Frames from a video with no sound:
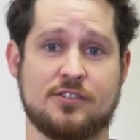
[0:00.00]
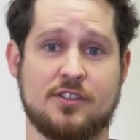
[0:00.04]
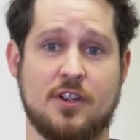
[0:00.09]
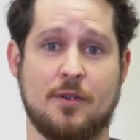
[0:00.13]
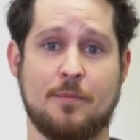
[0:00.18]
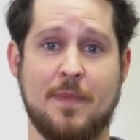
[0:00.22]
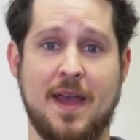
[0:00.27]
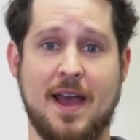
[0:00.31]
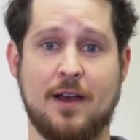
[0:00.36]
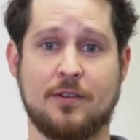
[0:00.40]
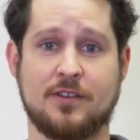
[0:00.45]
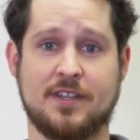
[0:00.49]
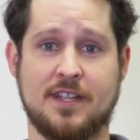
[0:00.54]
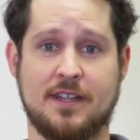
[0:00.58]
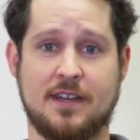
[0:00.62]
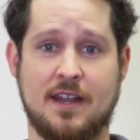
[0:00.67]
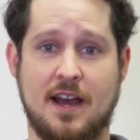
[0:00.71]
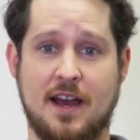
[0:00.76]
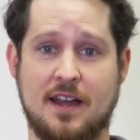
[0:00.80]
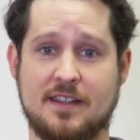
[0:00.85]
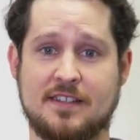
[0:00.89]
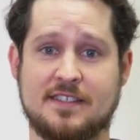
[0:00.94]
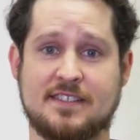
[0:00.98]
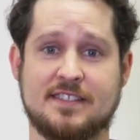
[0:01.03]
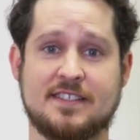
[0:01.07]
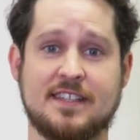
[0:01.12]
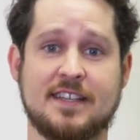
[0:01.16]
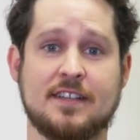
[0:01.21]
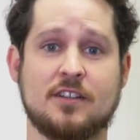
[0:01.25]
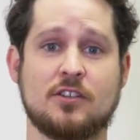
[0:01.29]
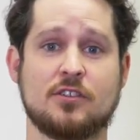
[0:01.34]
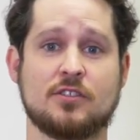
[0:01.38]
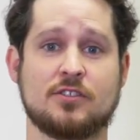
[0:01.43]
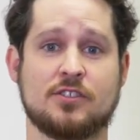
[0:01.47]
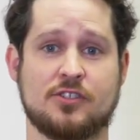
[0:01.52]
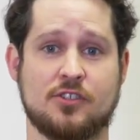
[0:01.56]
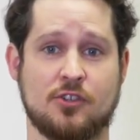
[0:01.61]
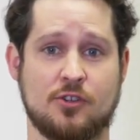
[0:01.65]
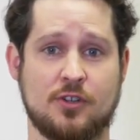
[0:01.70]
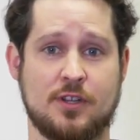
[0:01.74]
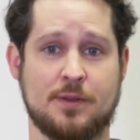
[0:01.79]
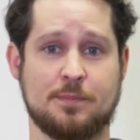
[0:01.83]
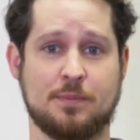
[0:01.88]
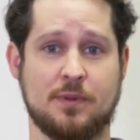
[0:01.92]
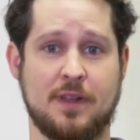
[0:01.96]
are mounted on a single
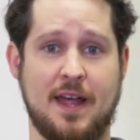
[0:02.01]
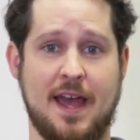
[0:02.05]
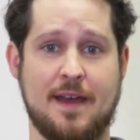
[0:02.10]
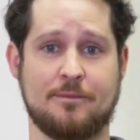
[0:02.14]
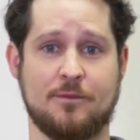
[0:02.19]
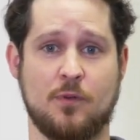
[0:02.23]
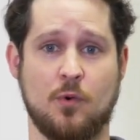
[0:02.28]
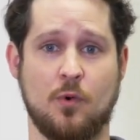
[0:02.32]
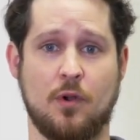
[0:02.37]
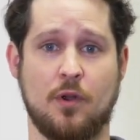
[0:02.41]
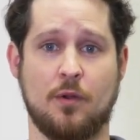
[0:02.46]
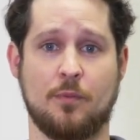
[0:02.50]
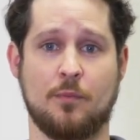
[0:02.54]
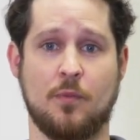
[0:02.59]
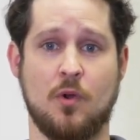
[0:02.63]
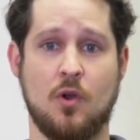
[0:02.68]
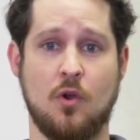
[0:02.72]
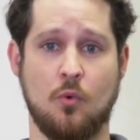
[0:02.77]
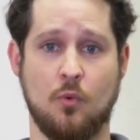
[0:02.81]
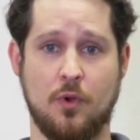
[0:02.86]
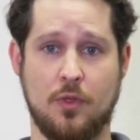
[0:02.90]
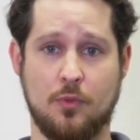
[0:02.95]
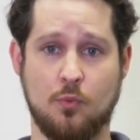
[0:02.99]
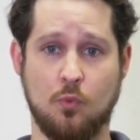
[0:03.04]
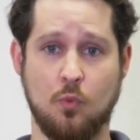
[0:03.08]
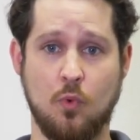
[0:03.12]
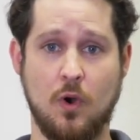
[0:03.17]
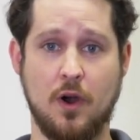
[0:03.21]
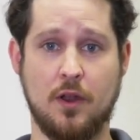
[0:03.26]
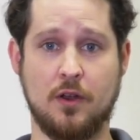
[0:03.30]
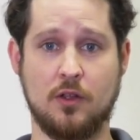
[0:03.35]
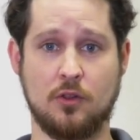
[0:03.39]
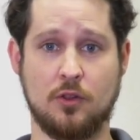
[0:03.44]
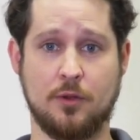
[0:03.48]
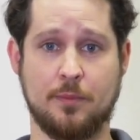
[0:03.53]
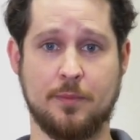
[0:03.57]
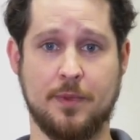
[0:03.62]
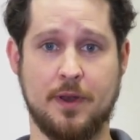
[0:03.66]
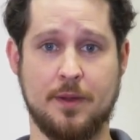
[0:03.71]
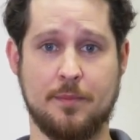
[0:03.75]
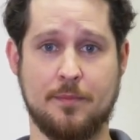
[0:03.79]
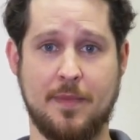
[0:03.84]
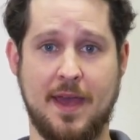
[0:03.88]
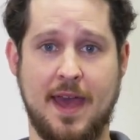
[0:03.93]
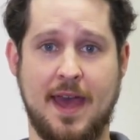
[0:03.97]
sturdy platform with one
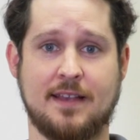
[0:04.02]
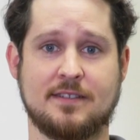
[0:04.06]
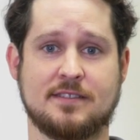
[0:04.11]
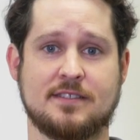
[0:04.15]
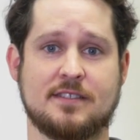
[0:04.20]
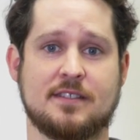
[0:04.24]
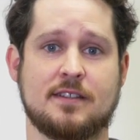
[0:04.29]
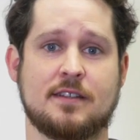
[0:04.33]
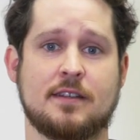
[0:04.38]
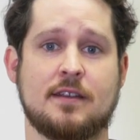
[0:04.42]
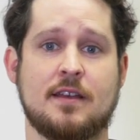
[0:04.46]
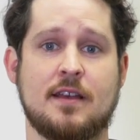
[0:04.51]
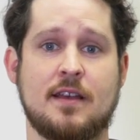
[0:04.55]
aluminum mast.